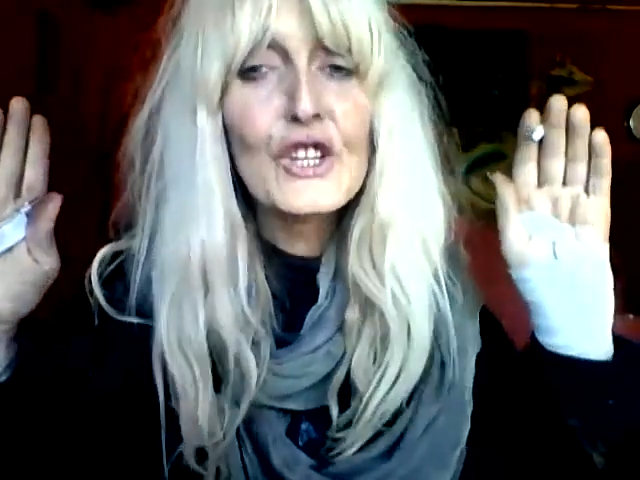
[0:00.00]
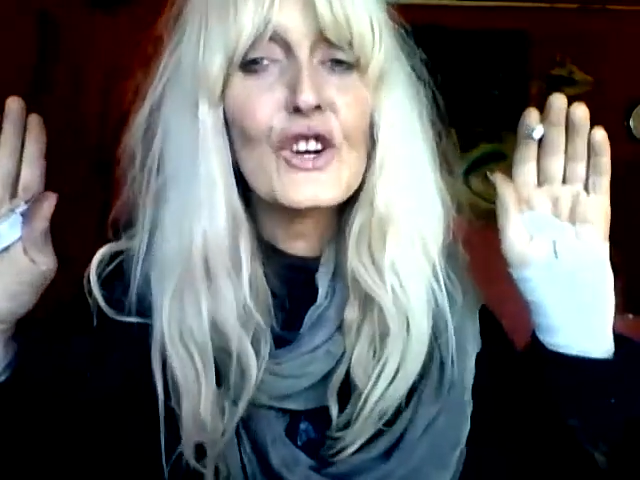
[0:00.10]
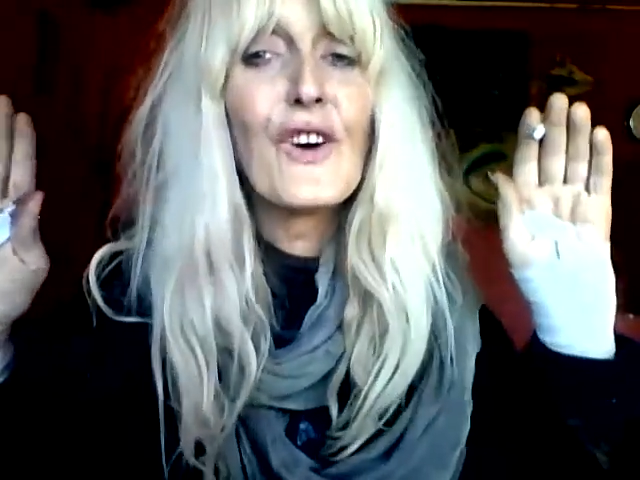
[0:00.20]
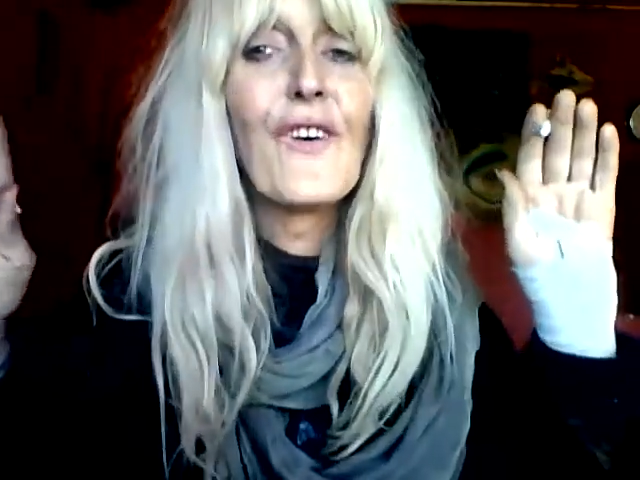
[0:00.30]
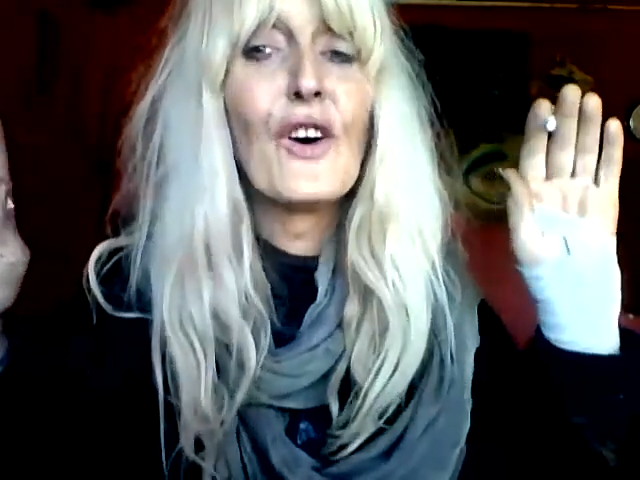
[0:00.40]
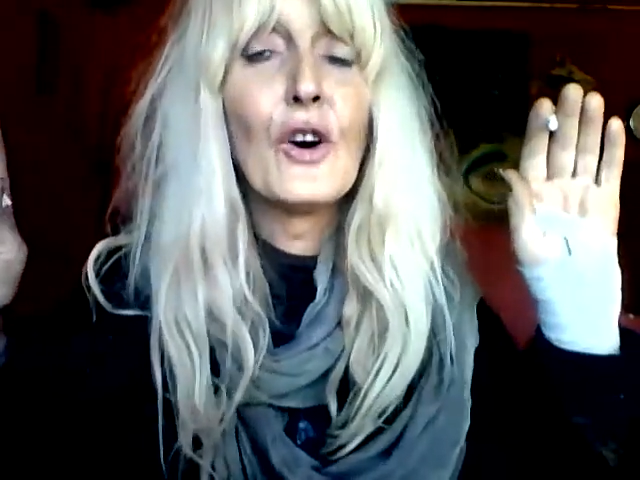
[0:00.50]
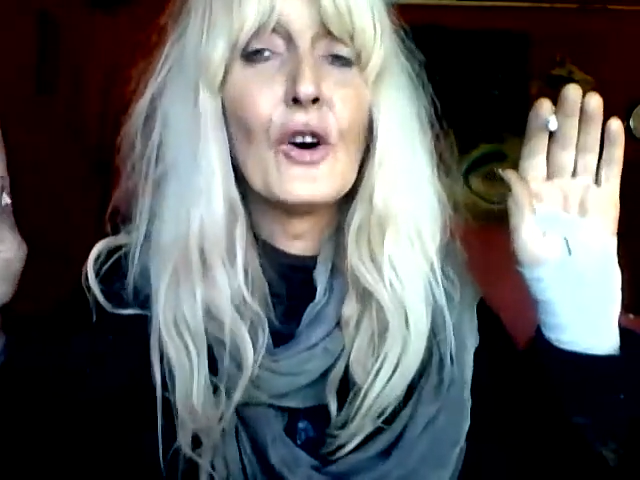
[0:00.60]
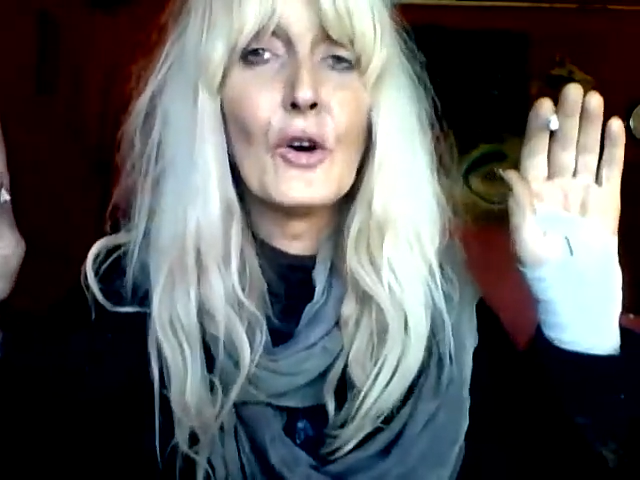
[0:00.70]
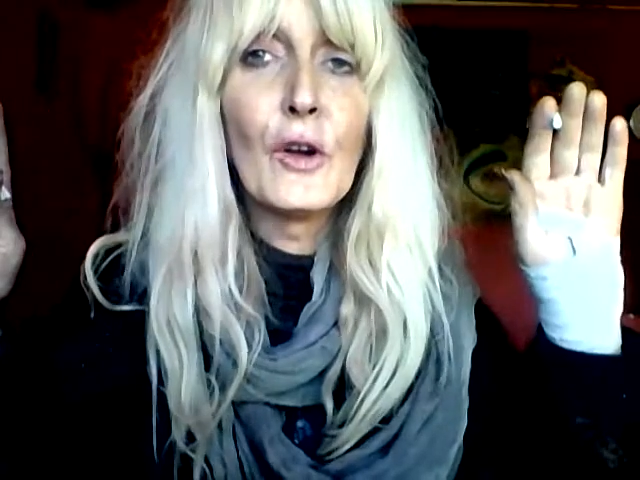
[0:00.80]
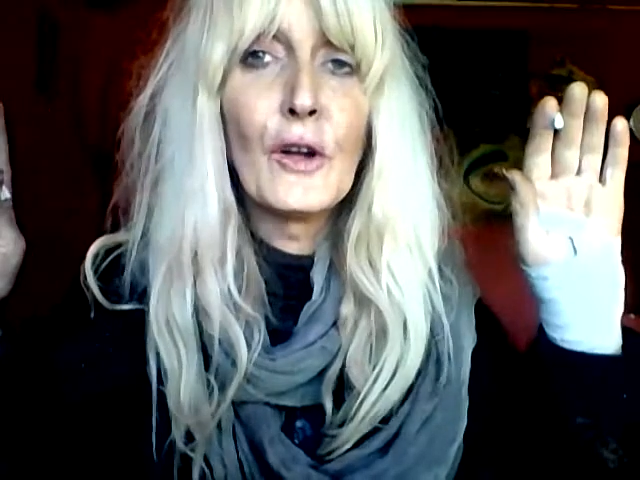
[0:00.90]
I
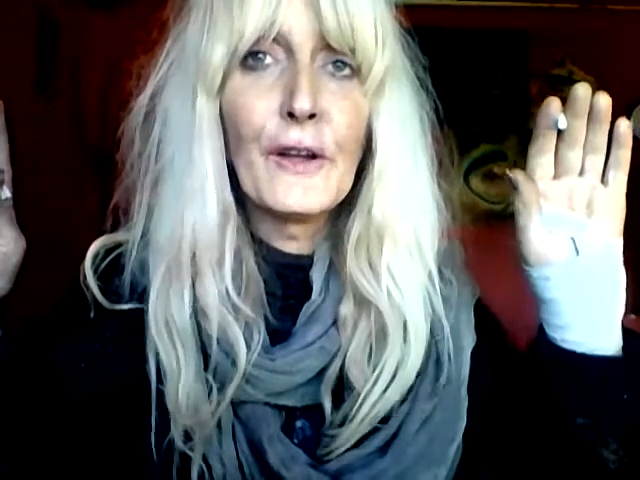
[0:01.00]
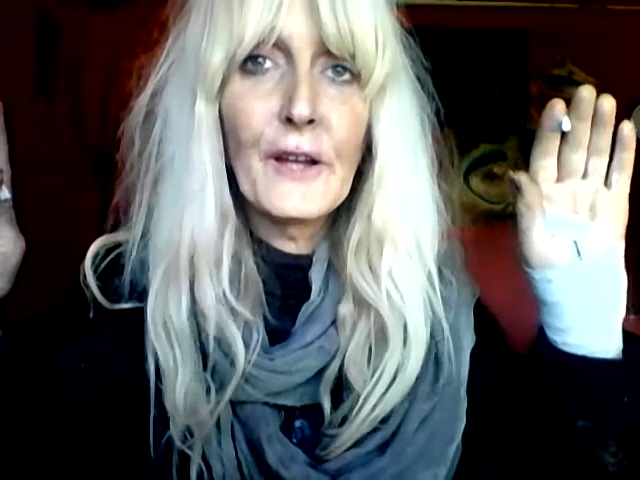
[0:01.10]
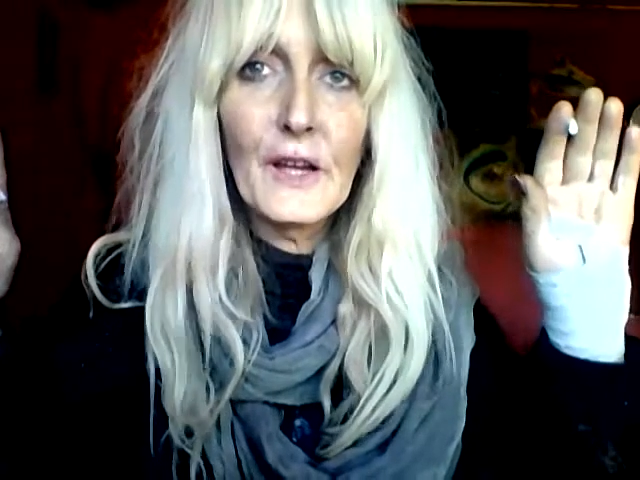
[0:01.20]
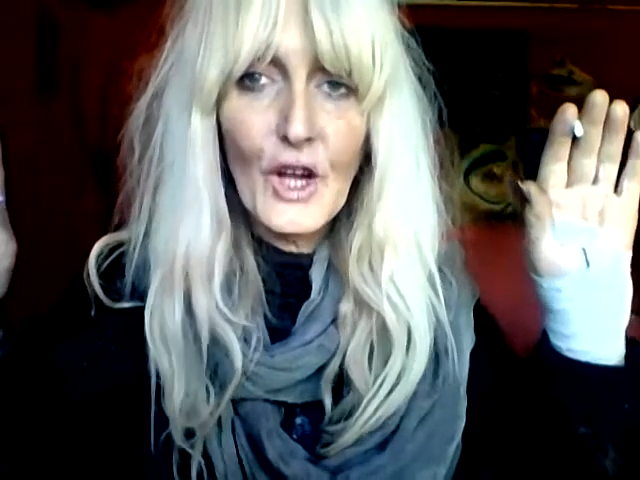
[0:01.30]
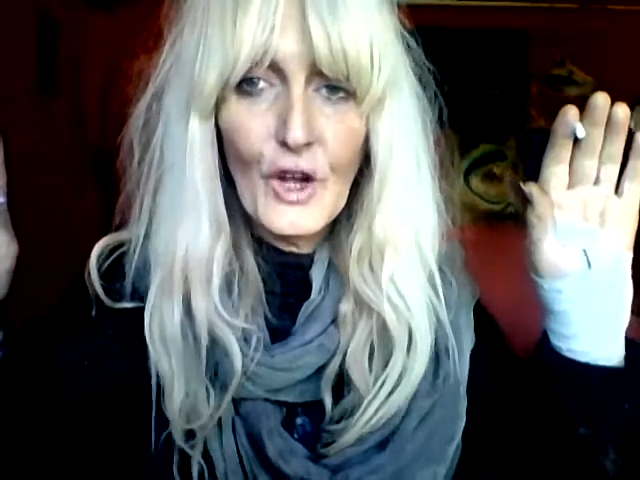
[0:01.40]
am